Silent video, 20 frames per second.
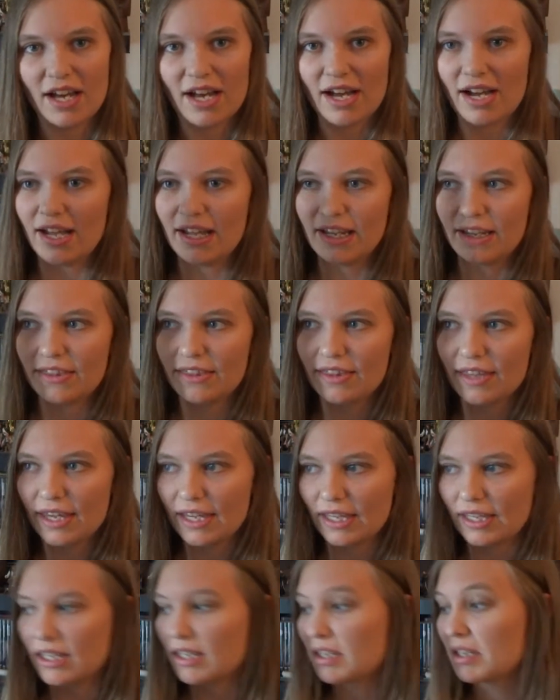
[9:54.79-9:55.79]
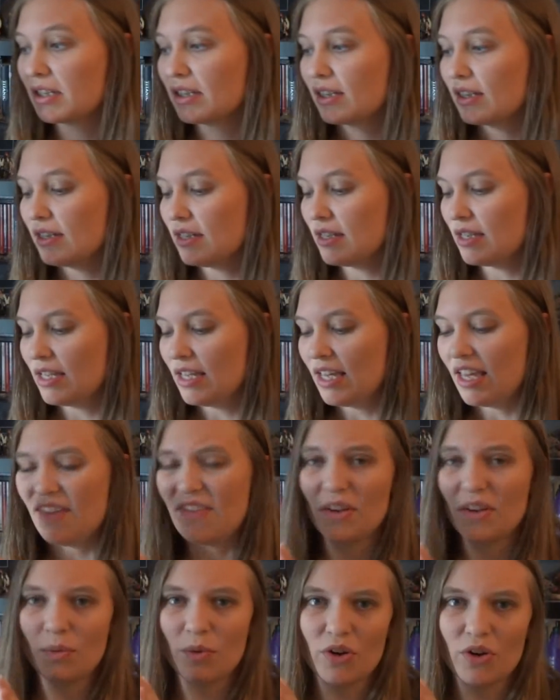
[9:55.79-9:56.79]
I think if
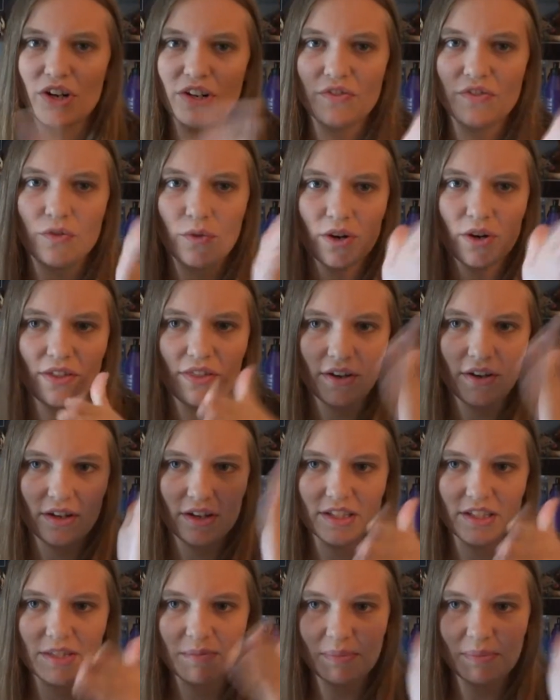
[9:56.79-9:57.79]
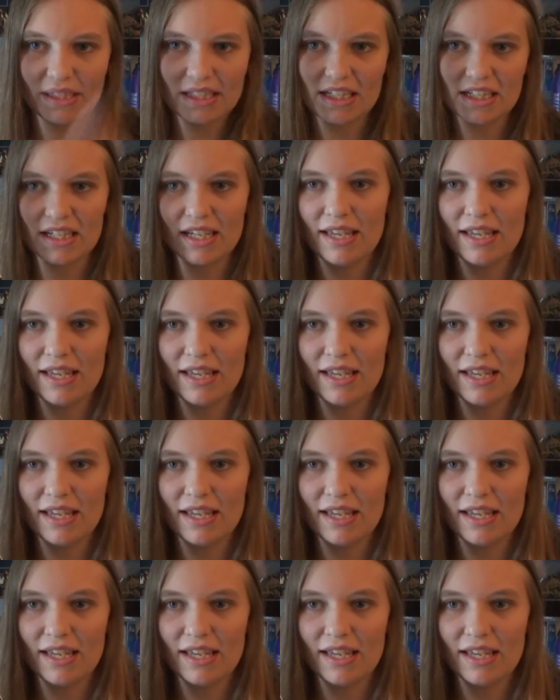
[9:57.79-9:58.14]
it weren't for the split